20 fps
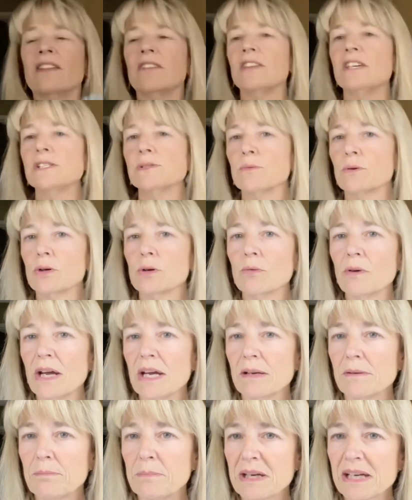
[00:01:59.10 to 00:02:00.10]
these were
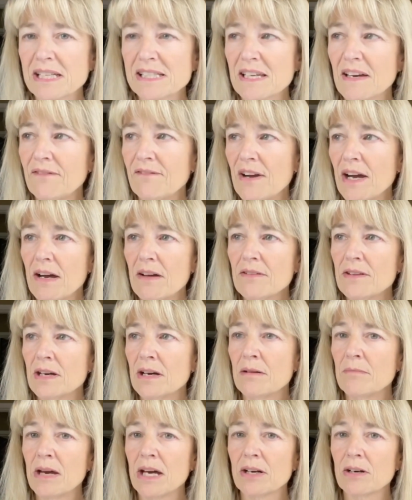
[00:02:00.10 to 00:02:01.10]
great because I found
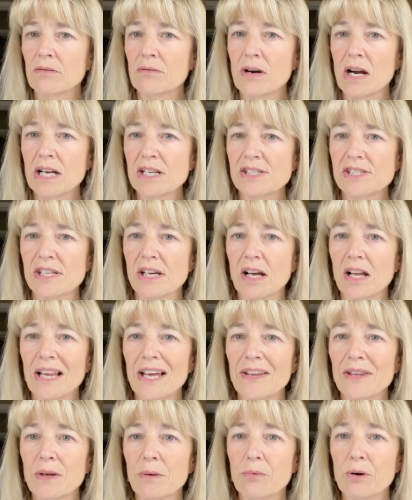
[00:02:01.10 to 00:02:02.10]
them at a garage sale
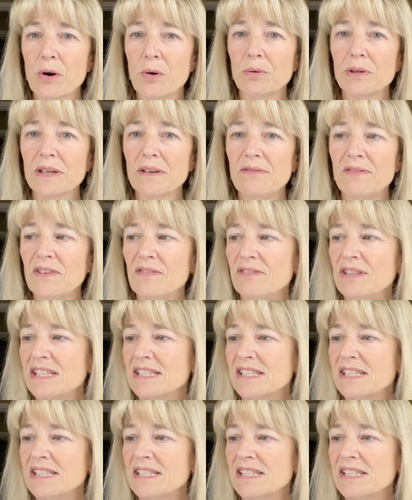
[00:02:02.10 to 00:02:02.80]
and they were only 50